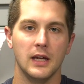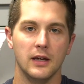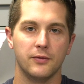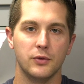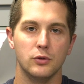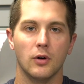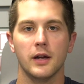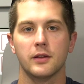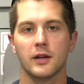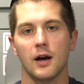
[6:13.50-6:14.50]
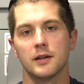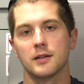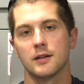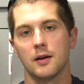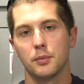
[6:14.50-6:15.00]
If you like the
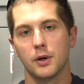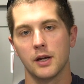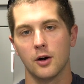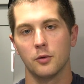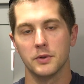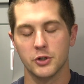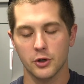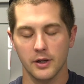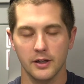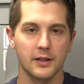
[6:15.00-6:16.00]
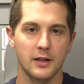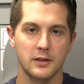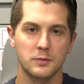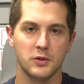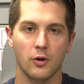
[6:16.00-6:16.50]
content I'm putting out, be sure to hit
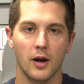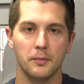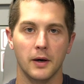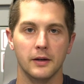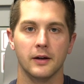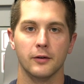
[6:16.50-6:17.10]
that subscribe button.